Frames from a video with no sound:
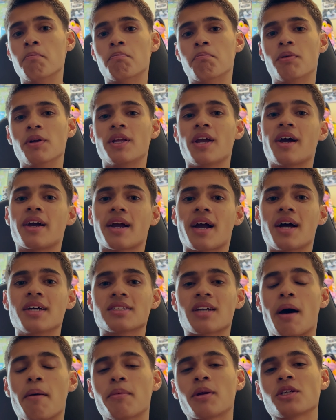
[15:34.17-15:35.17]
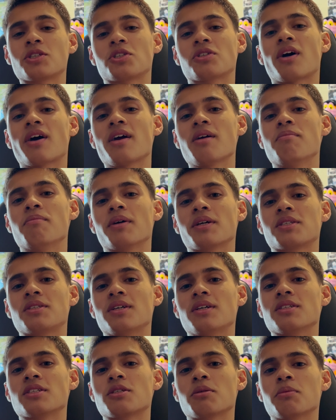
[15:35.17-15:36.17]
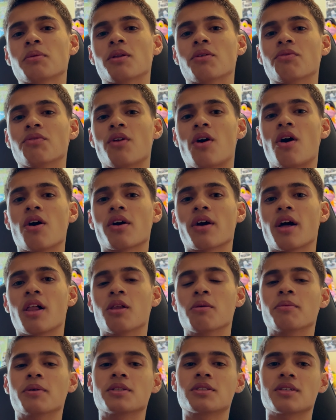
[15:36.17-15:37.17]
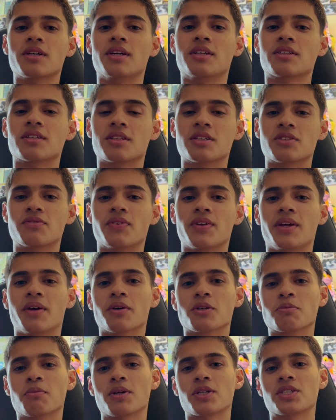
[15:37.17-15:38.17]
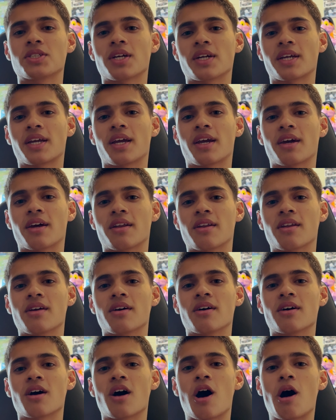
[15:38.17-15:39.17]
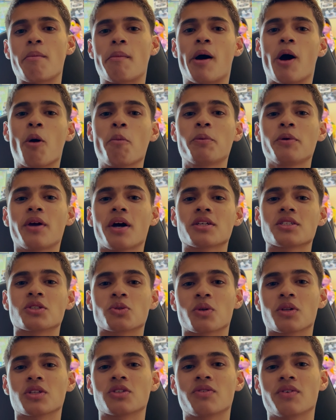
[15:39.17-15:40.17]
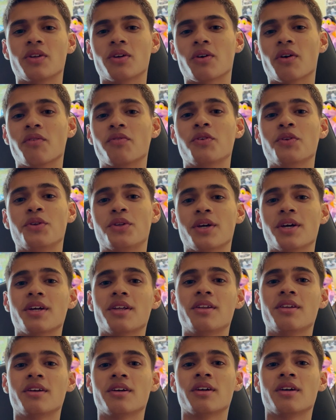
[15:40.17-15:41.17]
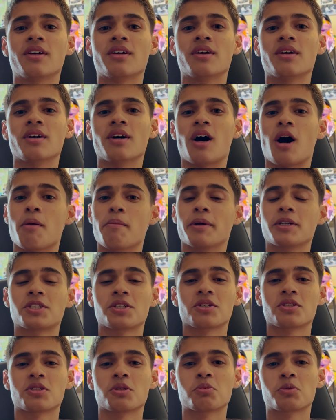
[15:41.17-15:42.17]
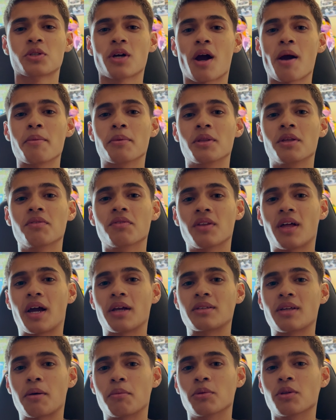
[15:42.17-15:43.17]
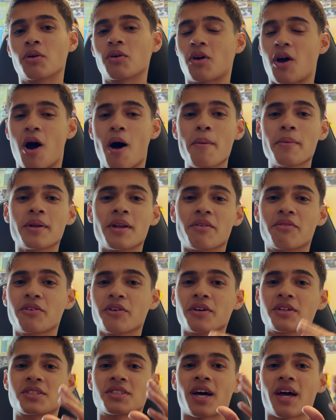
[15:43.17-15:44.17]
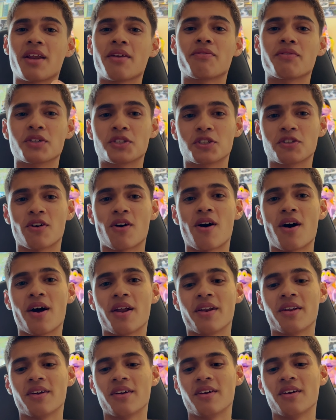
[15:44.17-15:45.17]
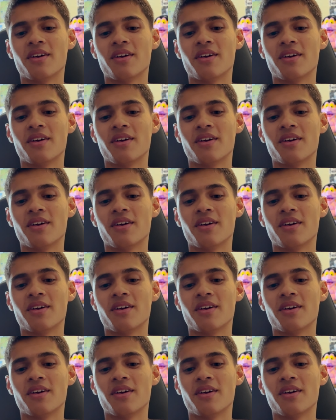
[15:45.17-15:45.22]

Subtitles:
But yeah, guys, I'm going to try and mix in some of the vlog elements into this video as much as I can. I hope you guys enjoyed this video. If you did, make sure to subscribe and leave a like down below. Comment if you're excited for Tron.